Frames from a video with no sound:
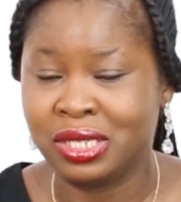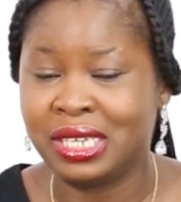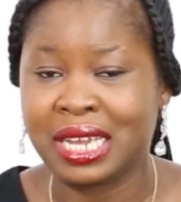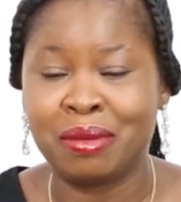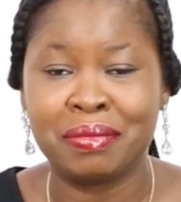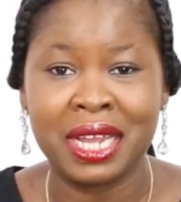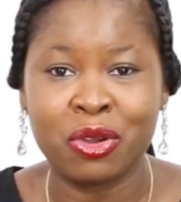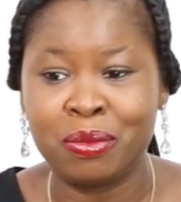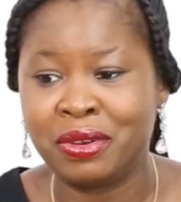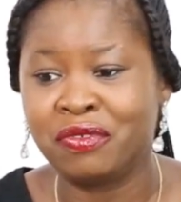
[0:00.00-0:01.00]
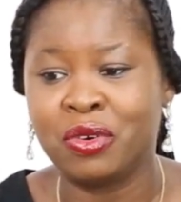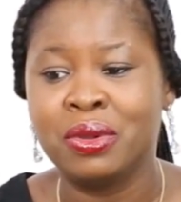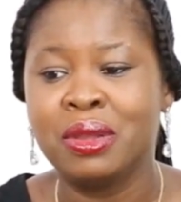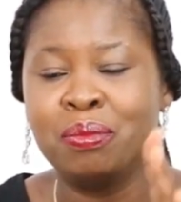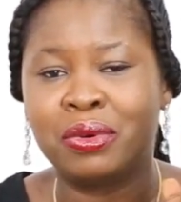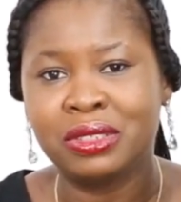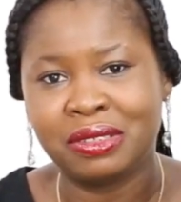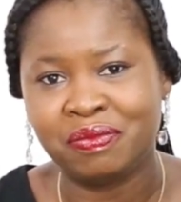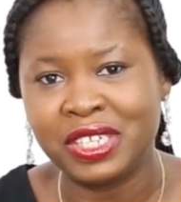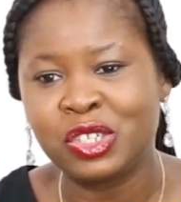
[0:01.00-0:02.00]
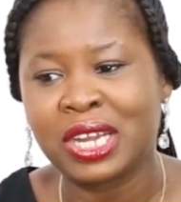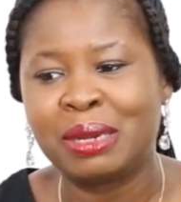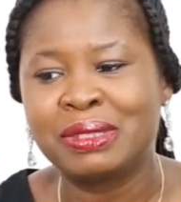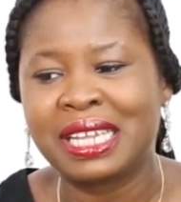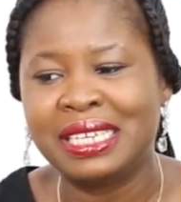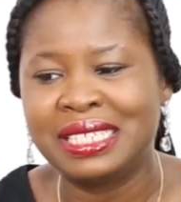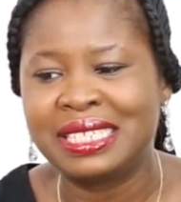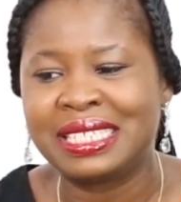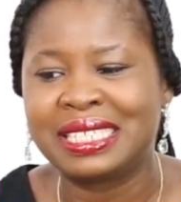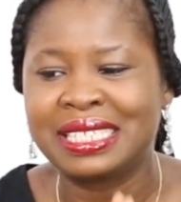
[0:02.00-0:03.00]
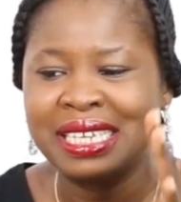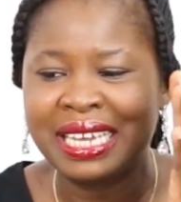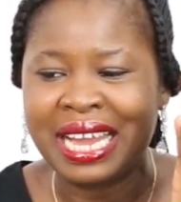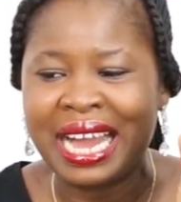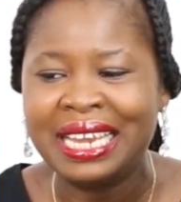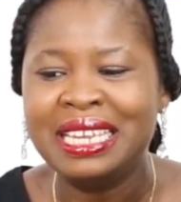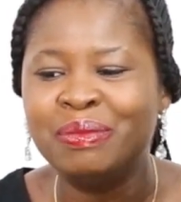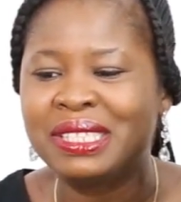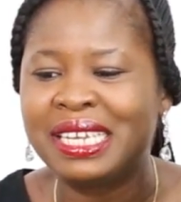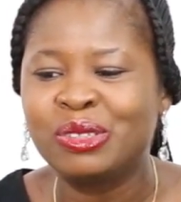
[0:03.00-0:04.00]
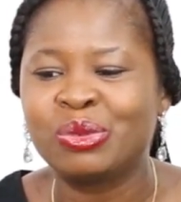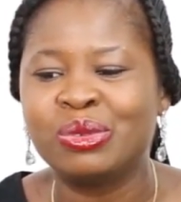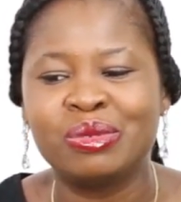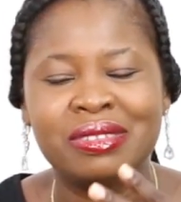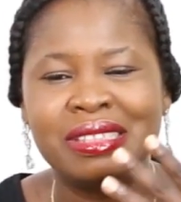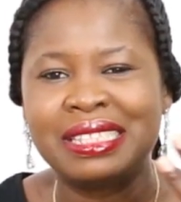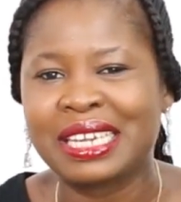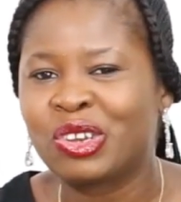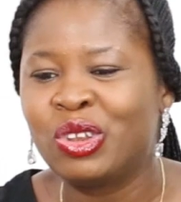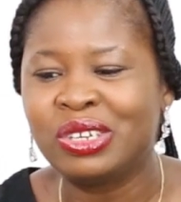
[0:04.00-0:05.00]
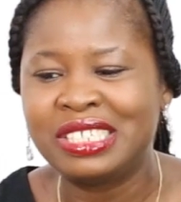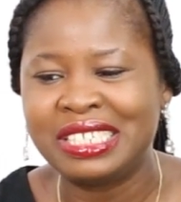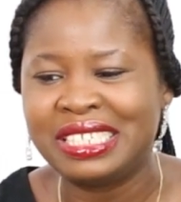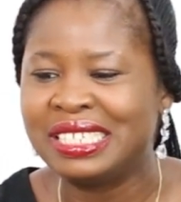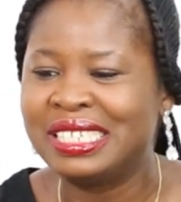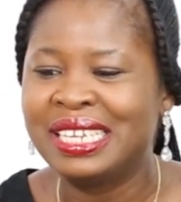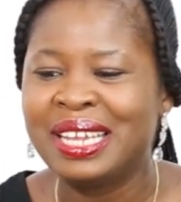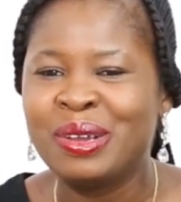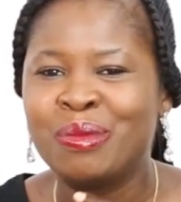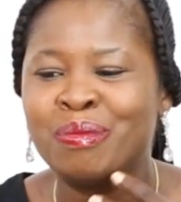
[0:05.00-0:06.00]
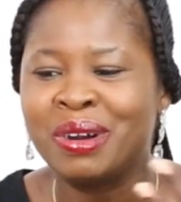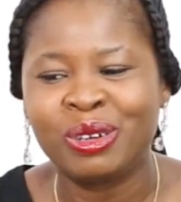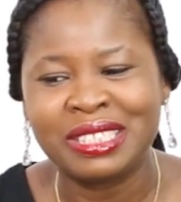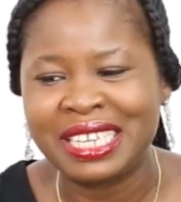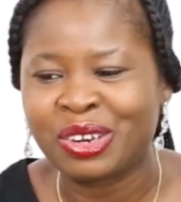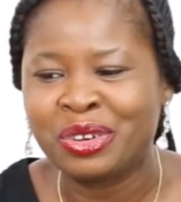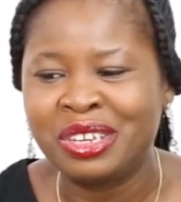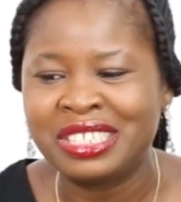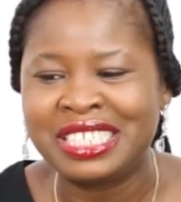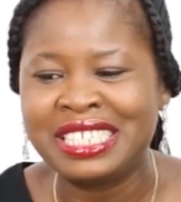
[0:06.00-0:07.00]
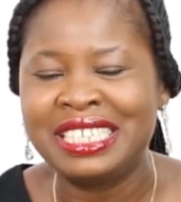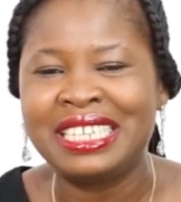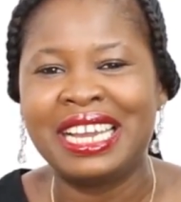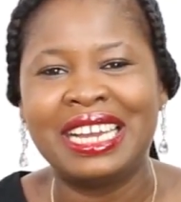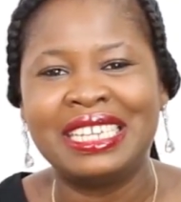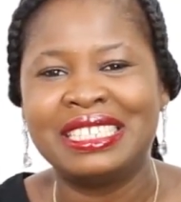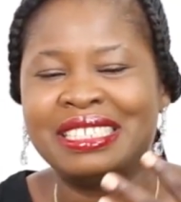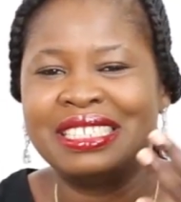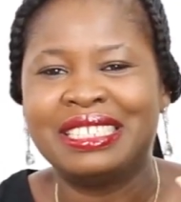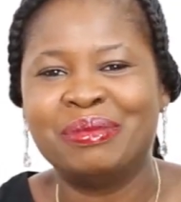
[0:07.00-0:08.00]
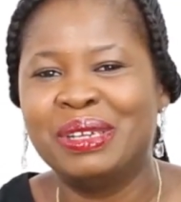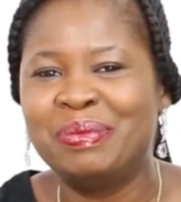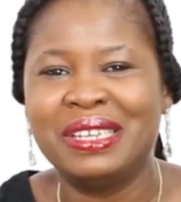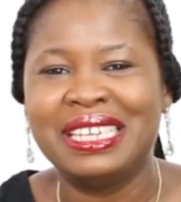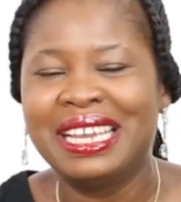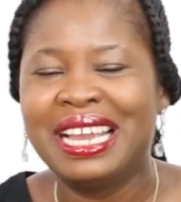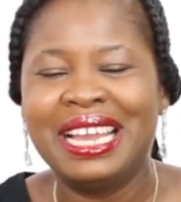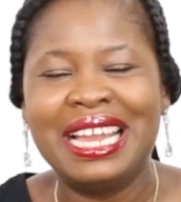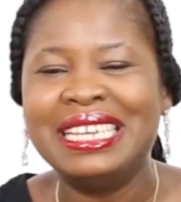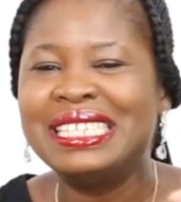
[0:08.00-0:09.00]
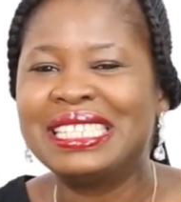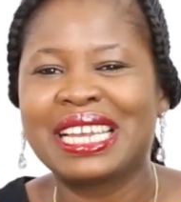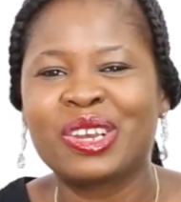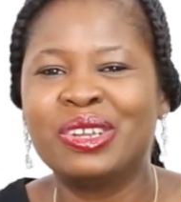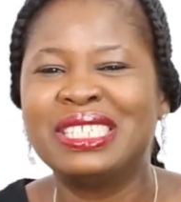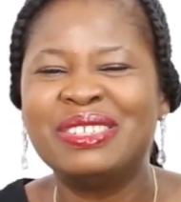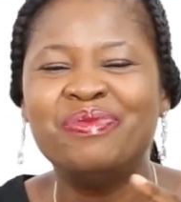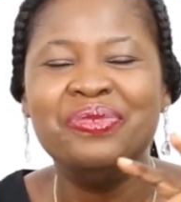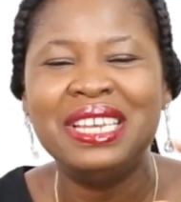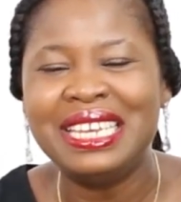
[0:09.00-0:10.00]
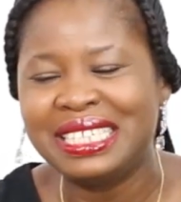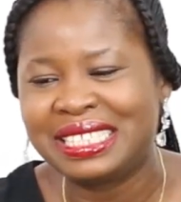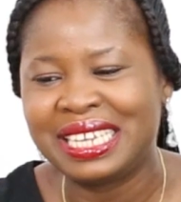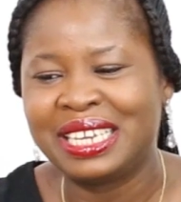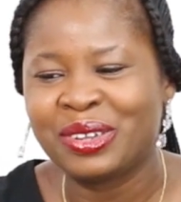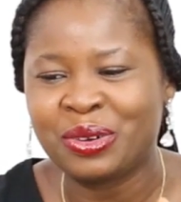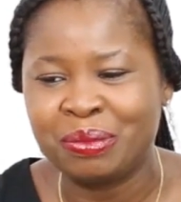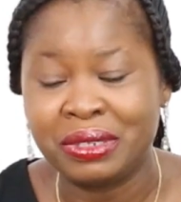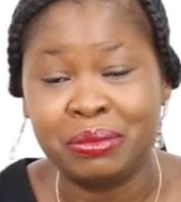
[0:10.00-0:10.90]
They can buy company from, but venture capitalists are limited to technology, biotechnology, and maybe any technology related company.